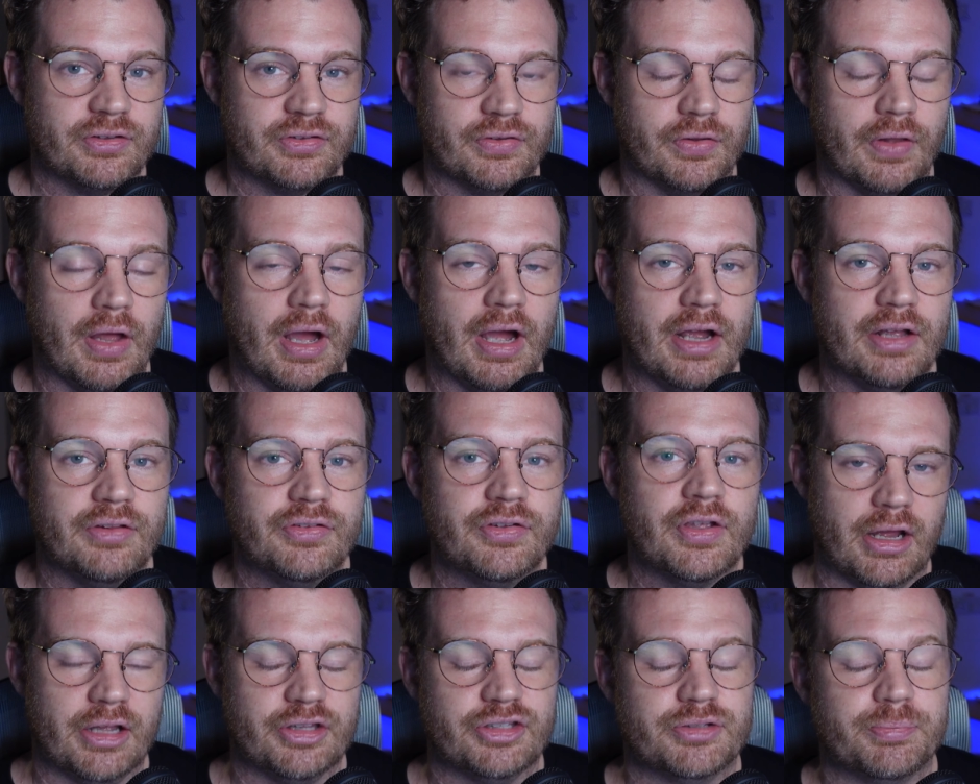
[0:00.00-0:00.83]

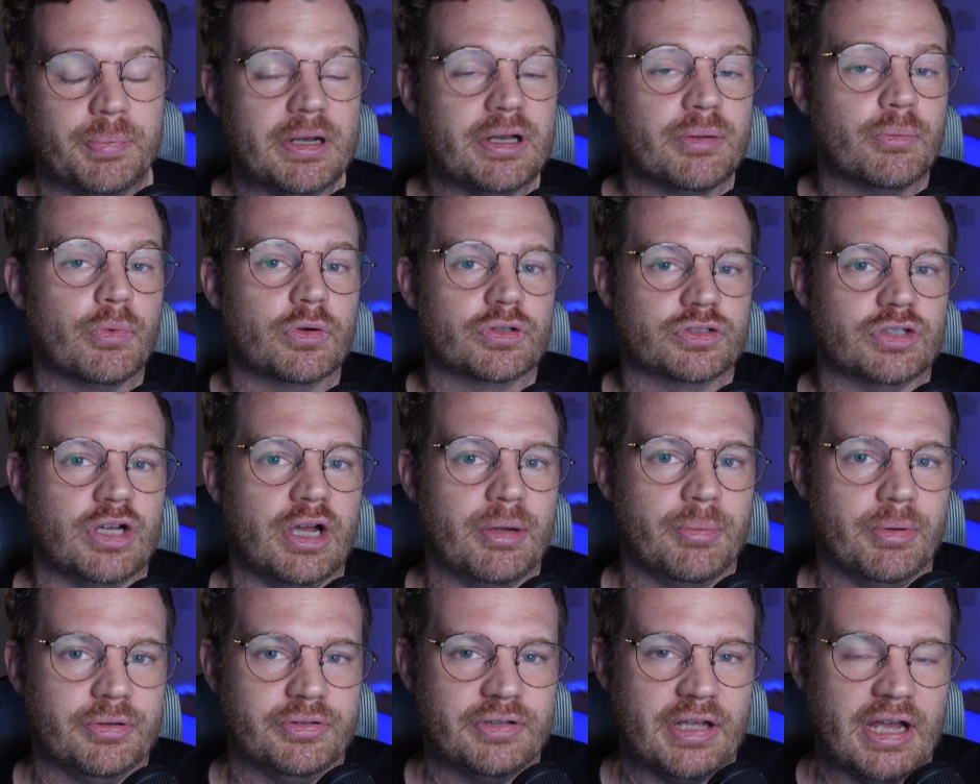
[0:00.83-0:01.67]
slides and spending more
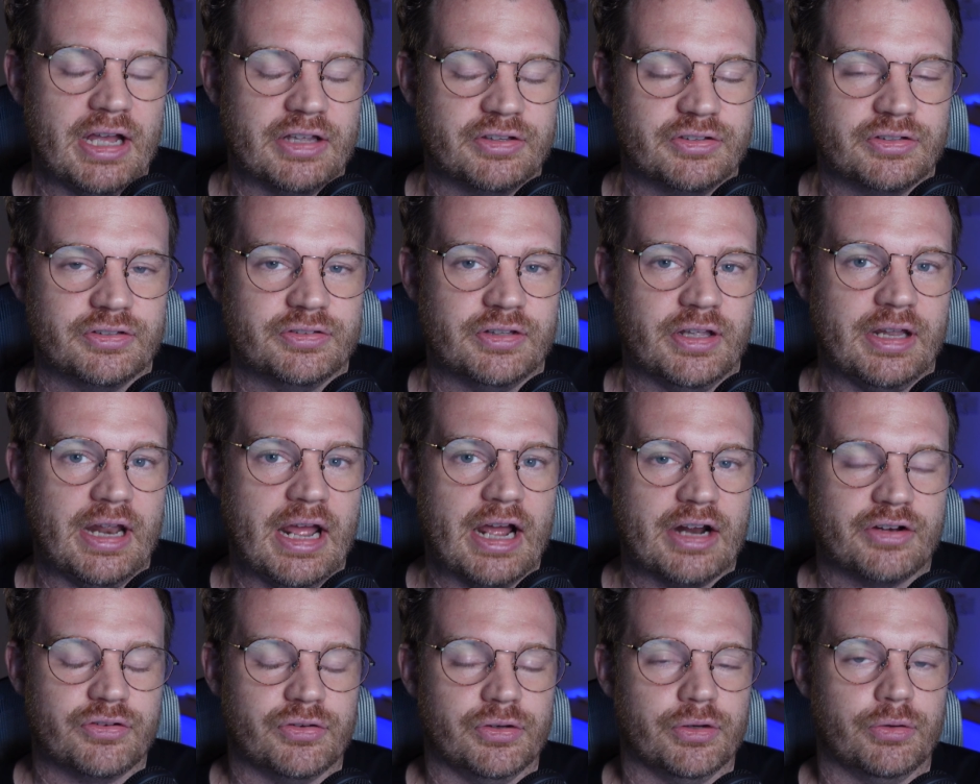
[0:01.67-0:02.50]
time on tasks that
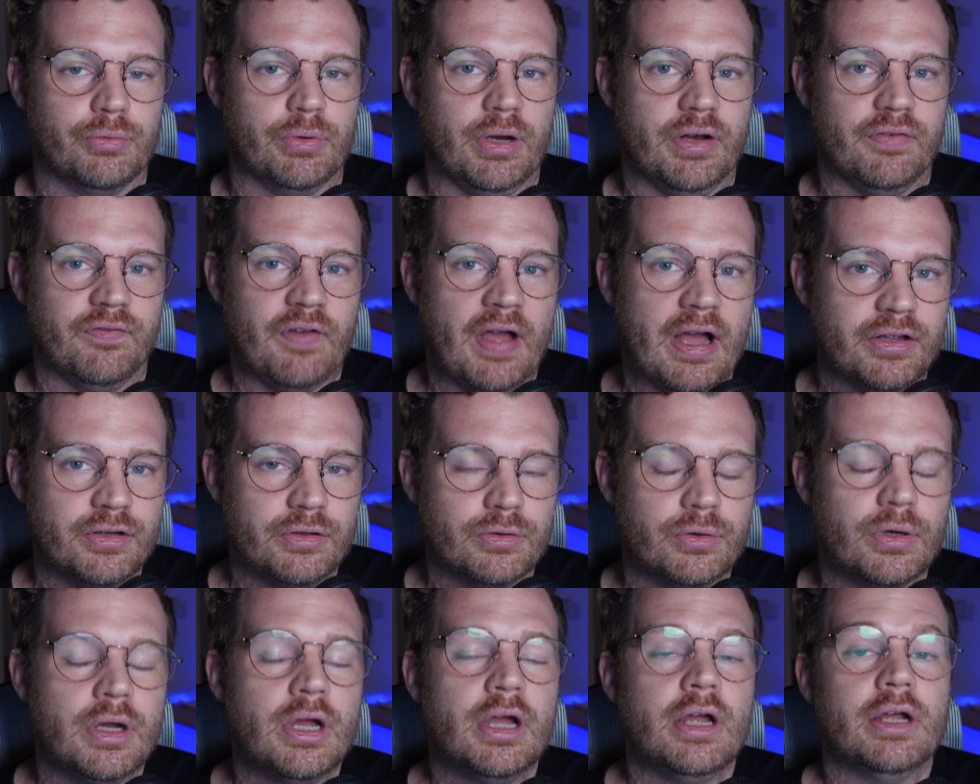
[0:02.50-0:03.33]
actually create
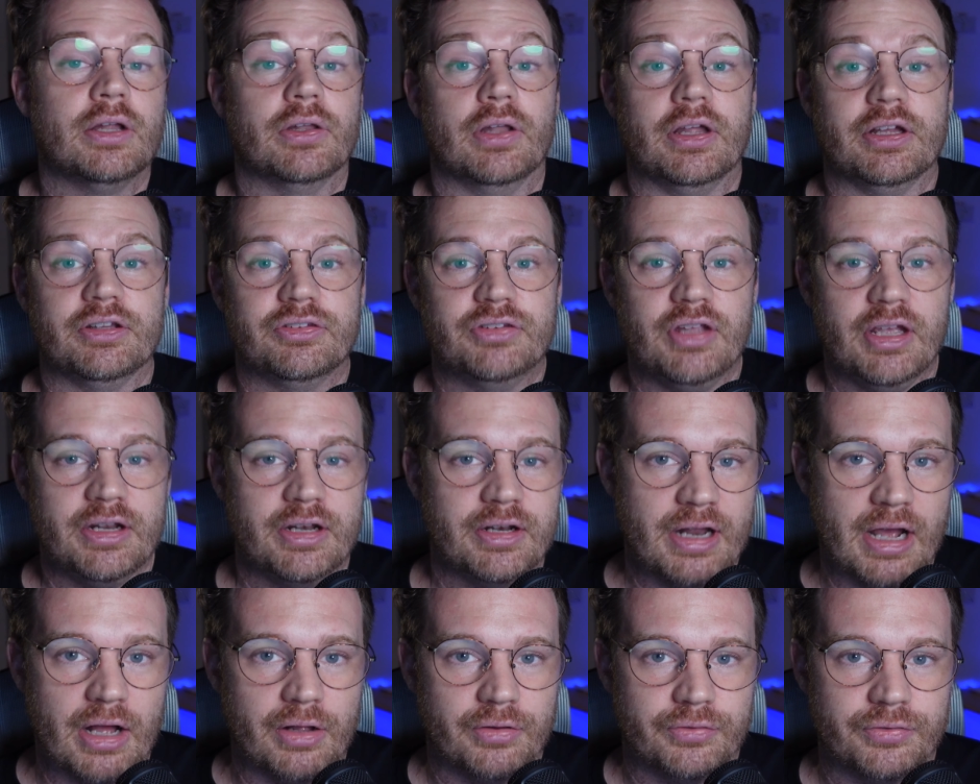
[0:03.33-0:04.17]
value, like data
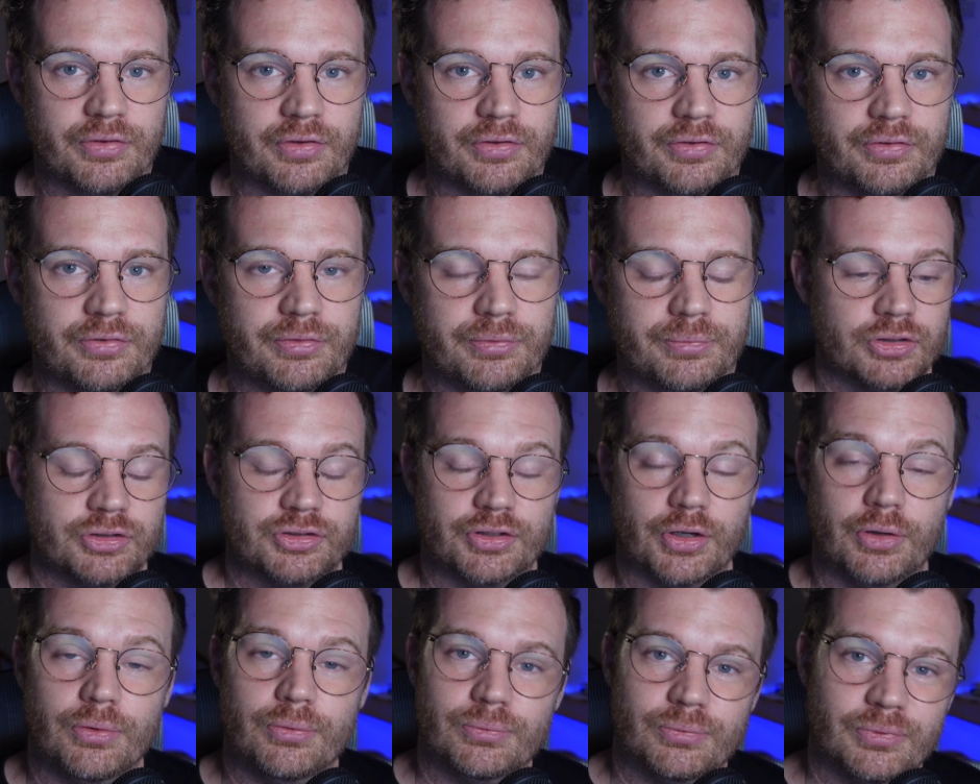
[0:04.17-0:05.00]
analysis.
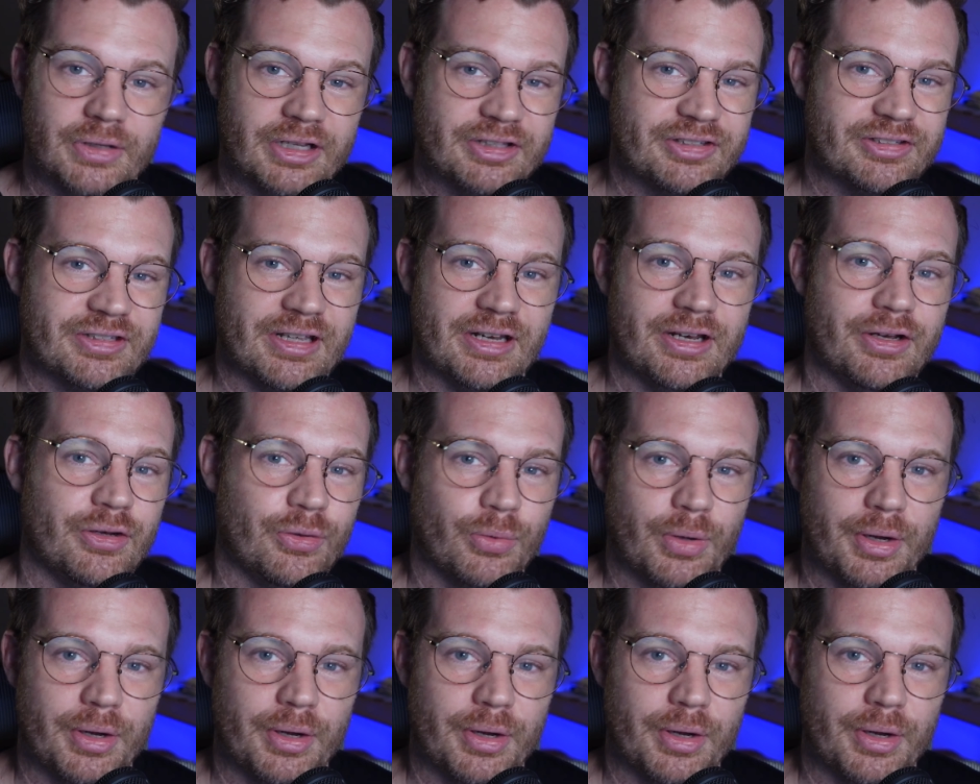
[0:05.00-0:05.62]
So let's get into